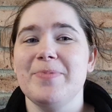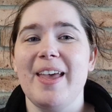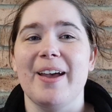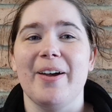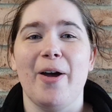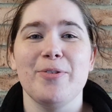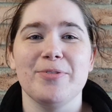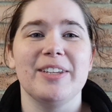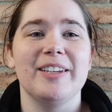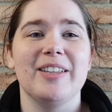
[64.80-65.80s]
yeah,
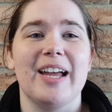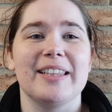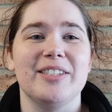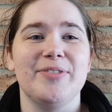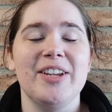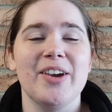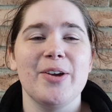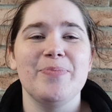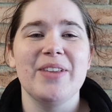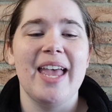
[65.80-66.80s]
hopefully you like this
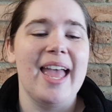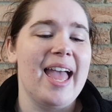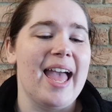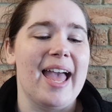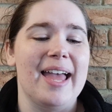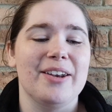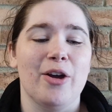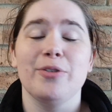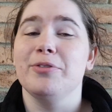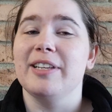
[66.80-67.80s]
video and
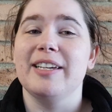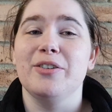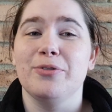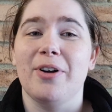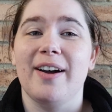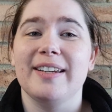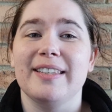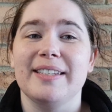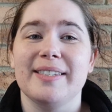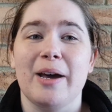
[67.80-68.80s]
hopefully you find
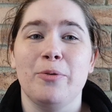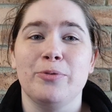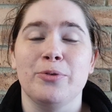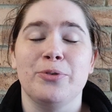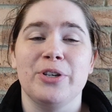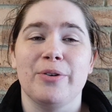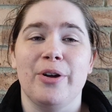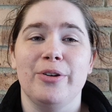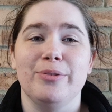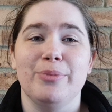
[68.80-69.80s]
this helpful for your
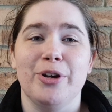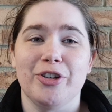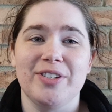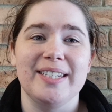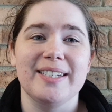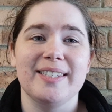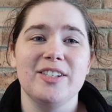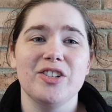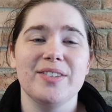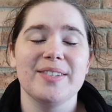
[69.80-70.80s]
own purchasing
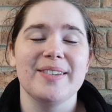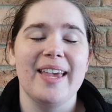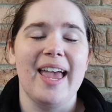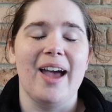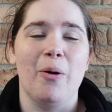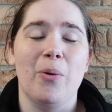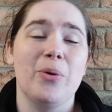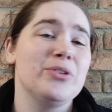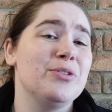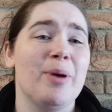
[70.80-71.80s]
decisions
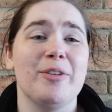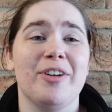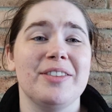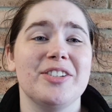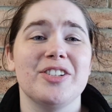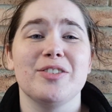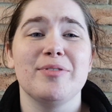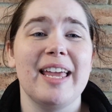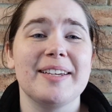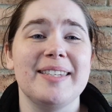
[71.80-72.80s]
or you might find this just
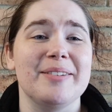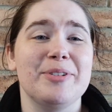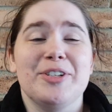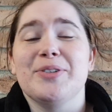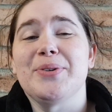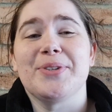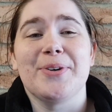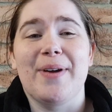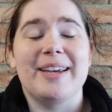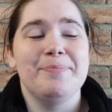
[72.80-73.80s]
relaxing, which is also
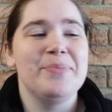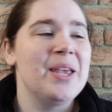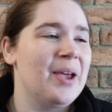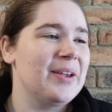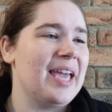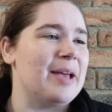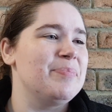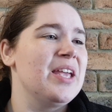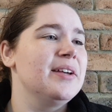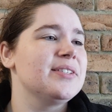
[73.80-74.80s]
great. Okay,
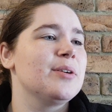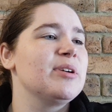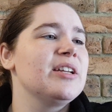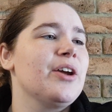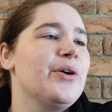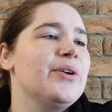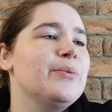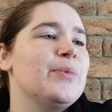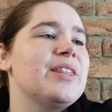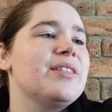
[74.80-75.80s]
so I'm gonna go
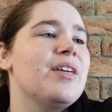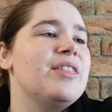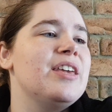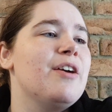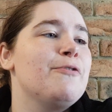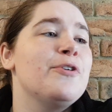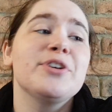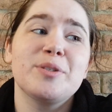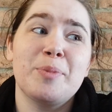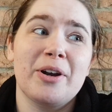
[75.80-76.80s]
with the
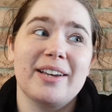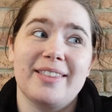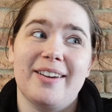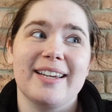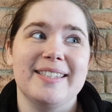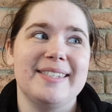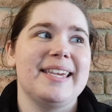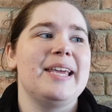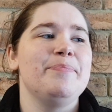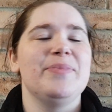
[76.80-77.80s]
first product that I can
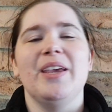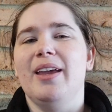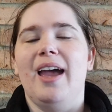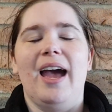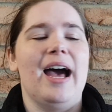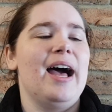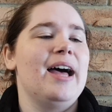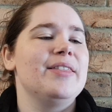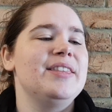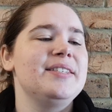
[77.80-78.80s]
see. Uh,
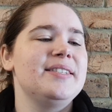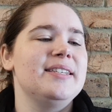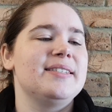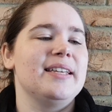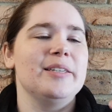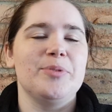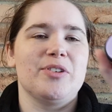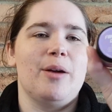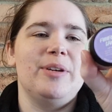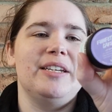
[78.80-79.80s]
this is a lip
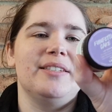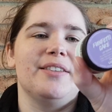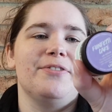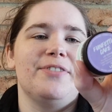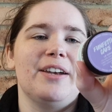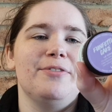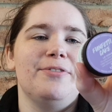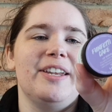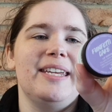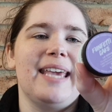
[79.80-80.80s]
scrub. It is the
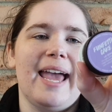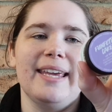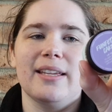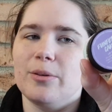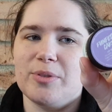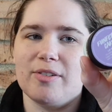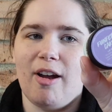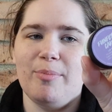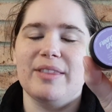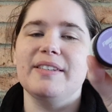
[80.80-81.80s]
Funfetti Cake Lip
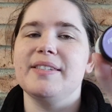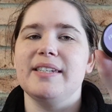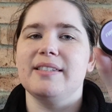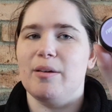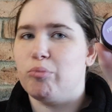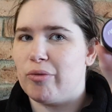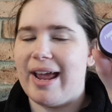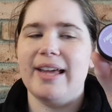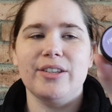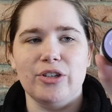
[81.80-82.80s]
Scrub. This is a
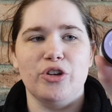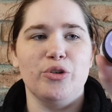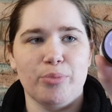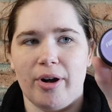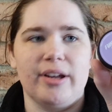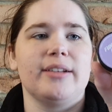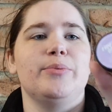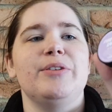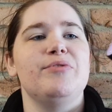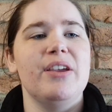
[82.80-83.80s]
brand new product.
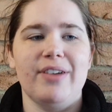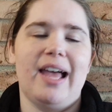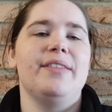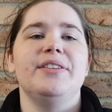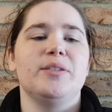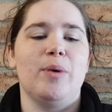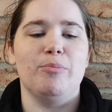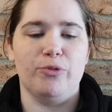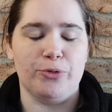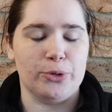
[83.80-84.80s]
We've never had this one
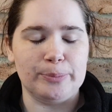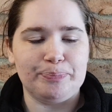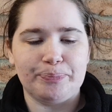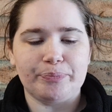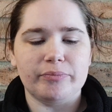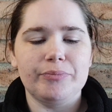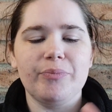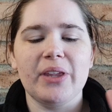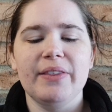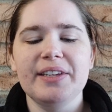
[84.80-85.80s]
before.
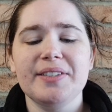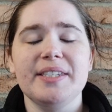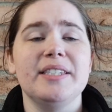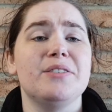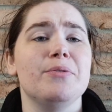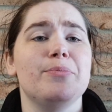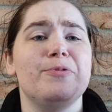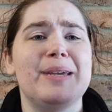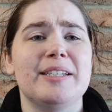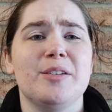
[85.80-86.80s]
This is
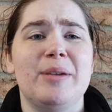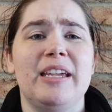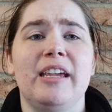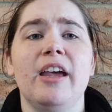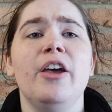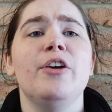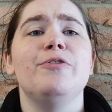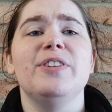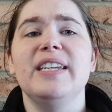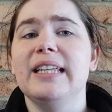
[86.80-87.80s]
meant to be
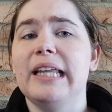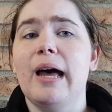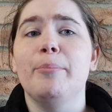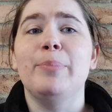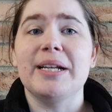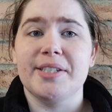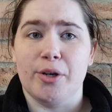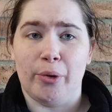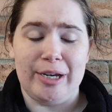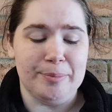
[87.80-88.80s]
vanilla
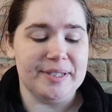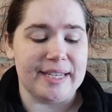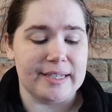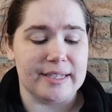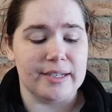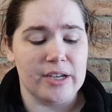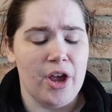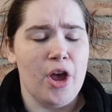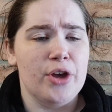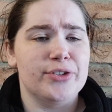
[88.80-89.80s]
buttercream scented.
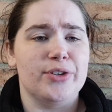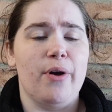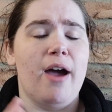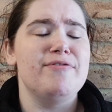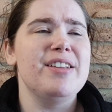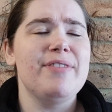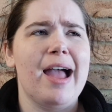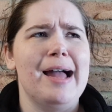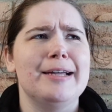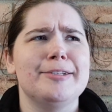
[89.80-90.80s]
So I've never
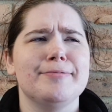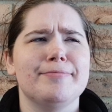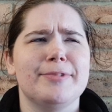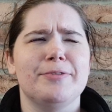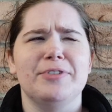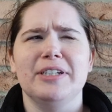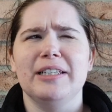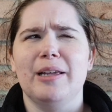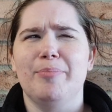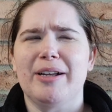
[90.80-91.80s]
had the
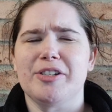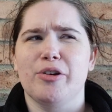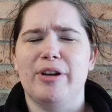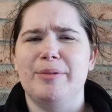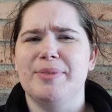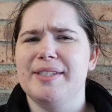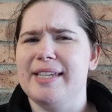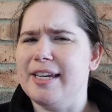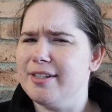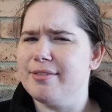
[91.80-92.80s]
vanilla buttercream
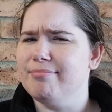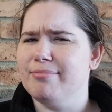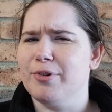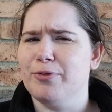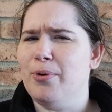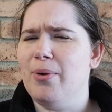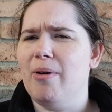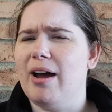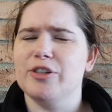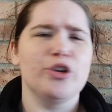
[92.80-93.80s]
scent before,
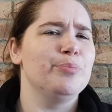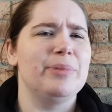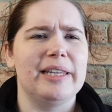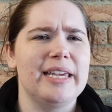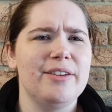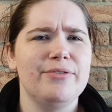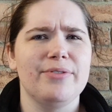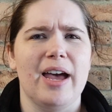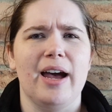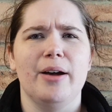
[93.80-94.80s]
I don't believe.
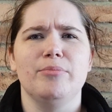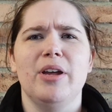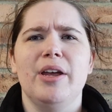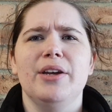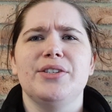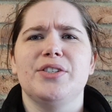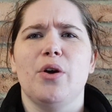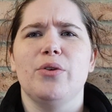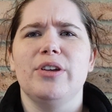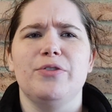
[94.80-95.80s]
Um,
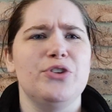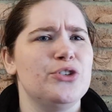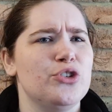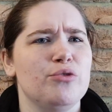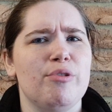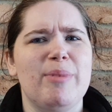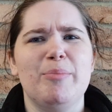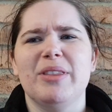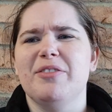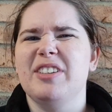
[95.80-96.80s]
so if you do
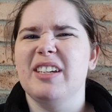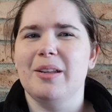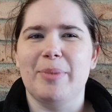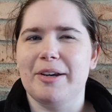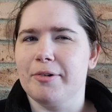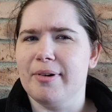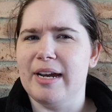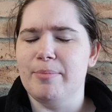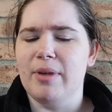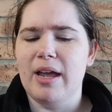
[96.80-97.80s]
remember the vanilla
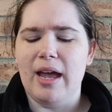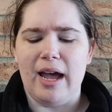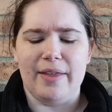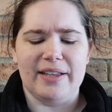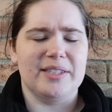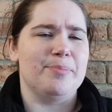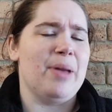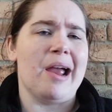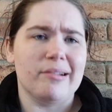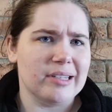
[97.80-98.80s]
buttercream, uh, that's
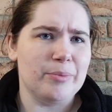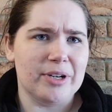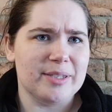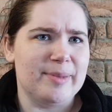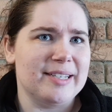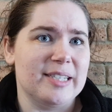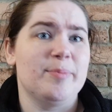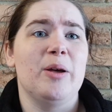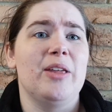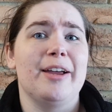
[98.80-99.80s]
apparently what it's meant to
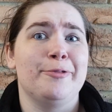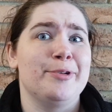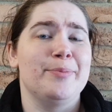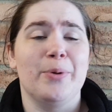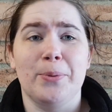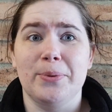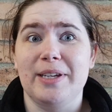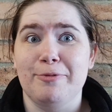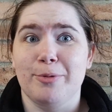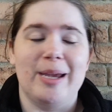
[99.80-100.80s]
smell like from all
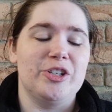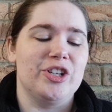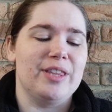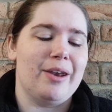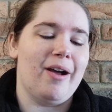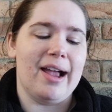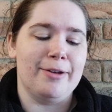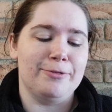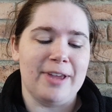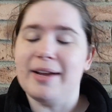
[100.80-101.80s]
the information that I
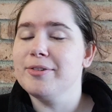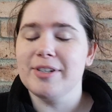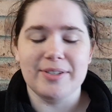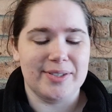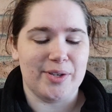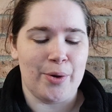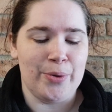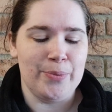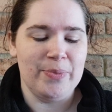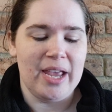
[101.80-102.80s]
have found.
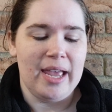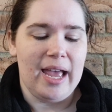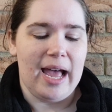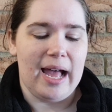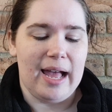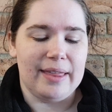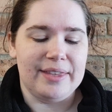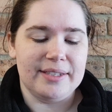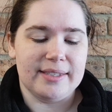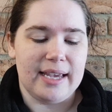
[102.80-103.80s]
So uh,
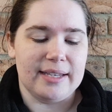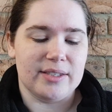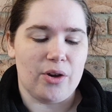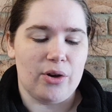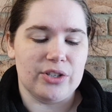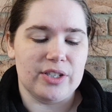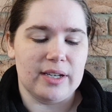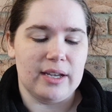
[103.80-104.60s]
this has got,